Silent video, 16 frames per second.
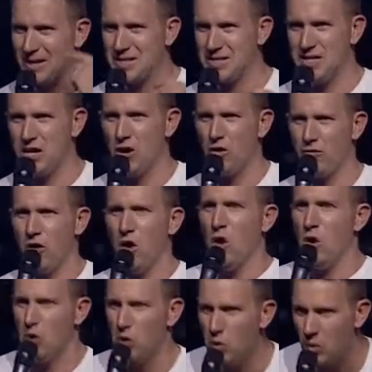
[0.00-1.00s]
ourselves
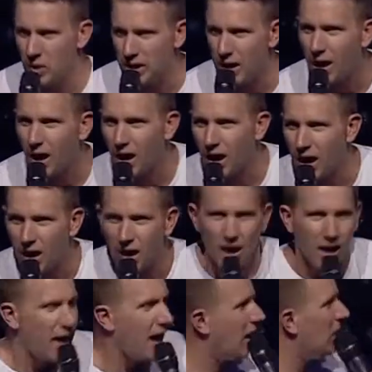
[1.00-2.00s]
who we are.
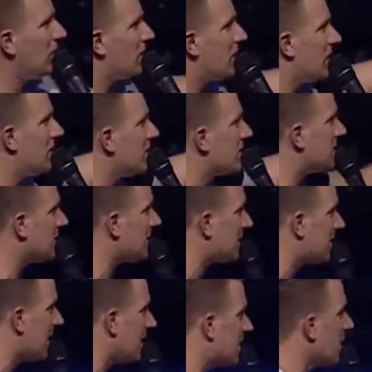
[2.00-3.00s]
And look at this. It
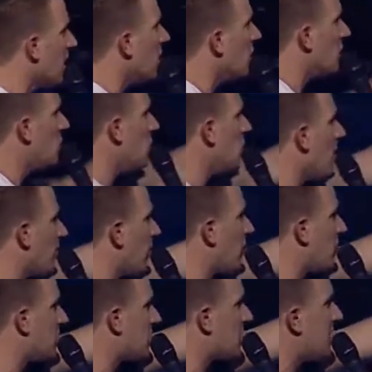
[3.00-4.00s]
says, you haven't
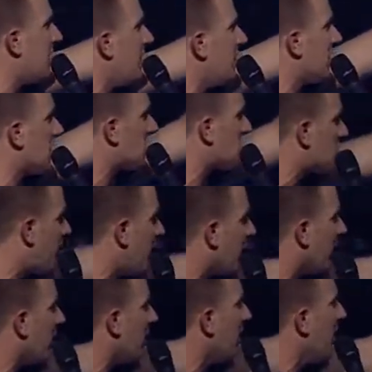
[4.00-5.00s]
received a
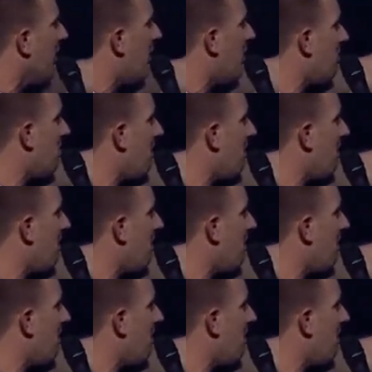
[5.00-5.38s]
spirit that